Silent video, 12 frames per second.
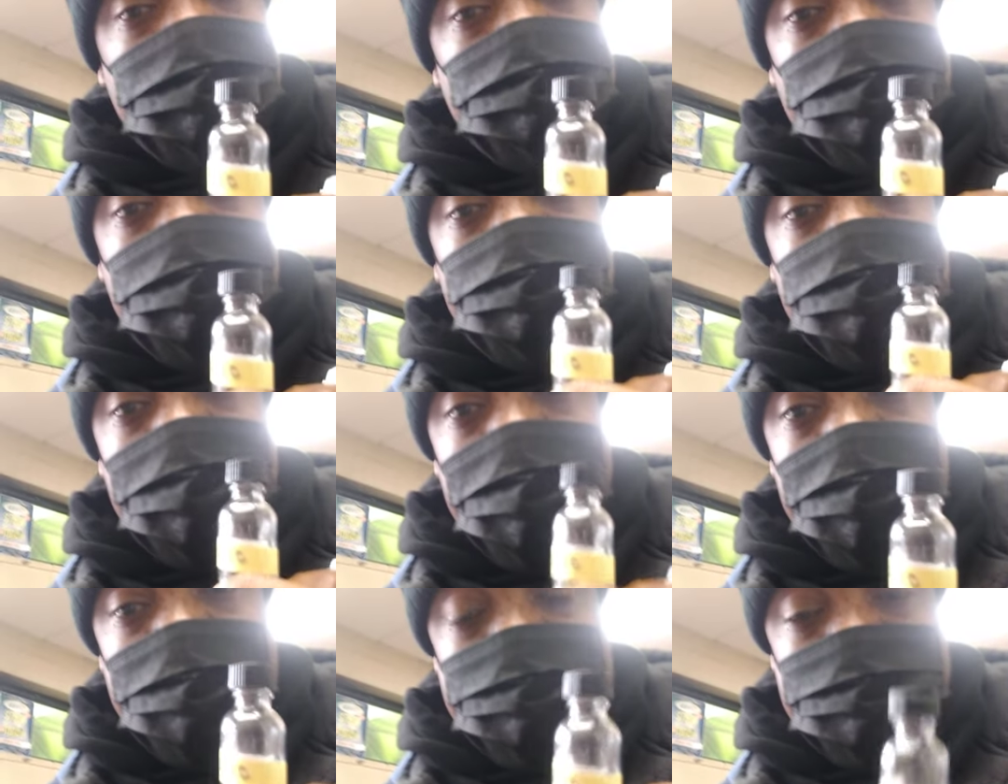refill it for
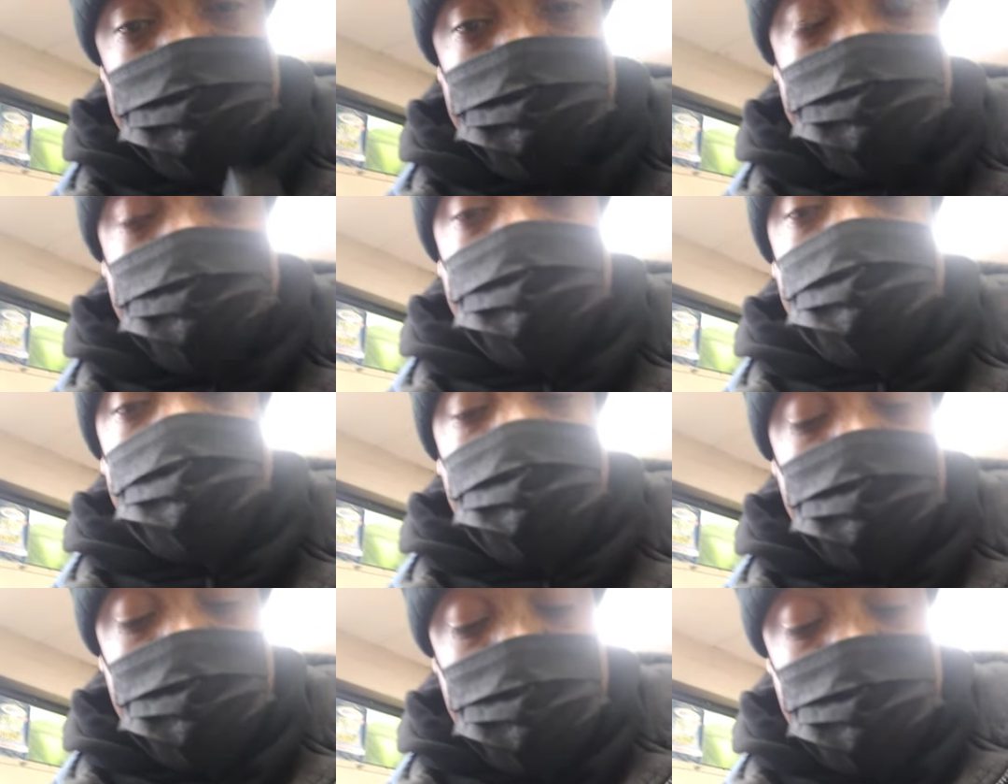eight.
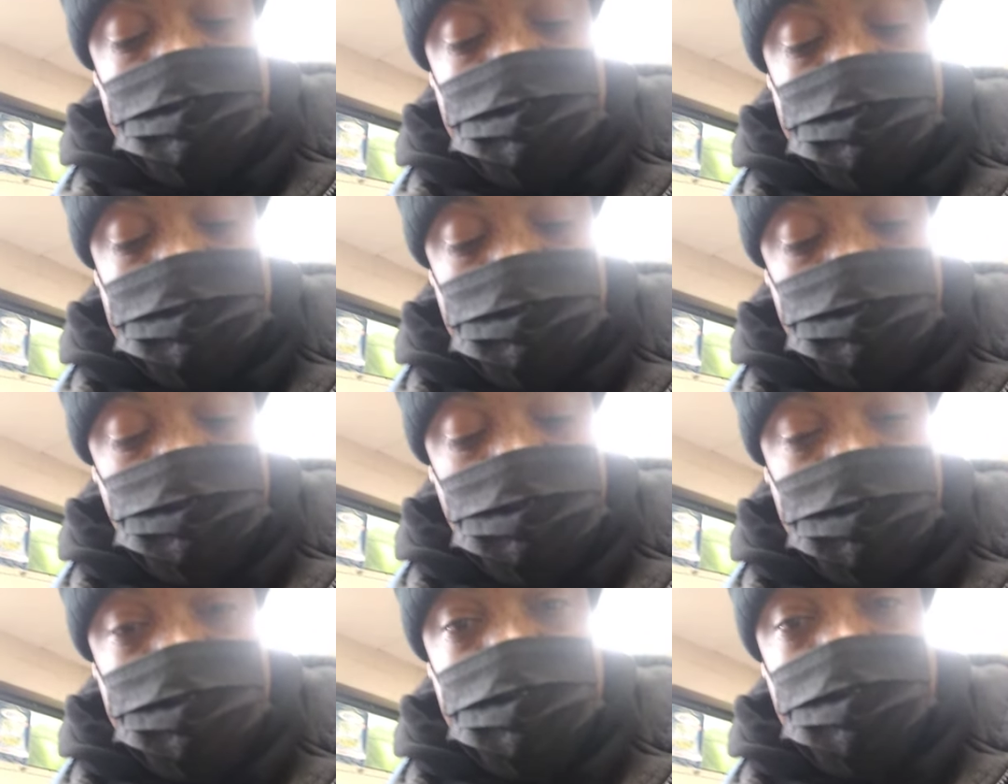This
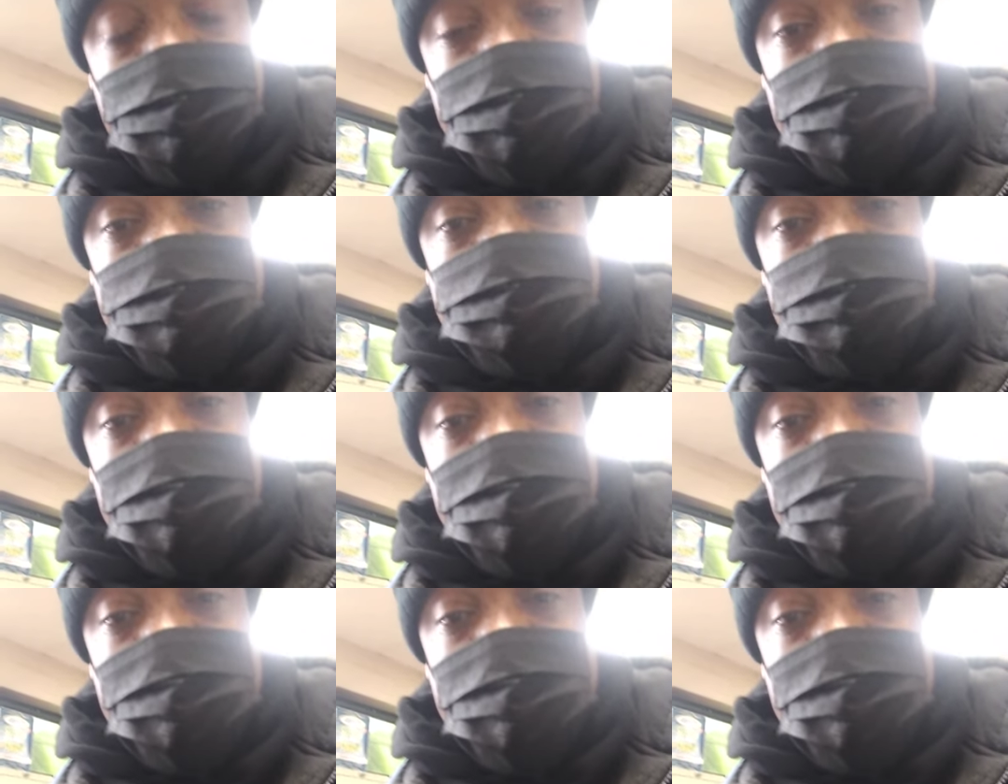one third ounce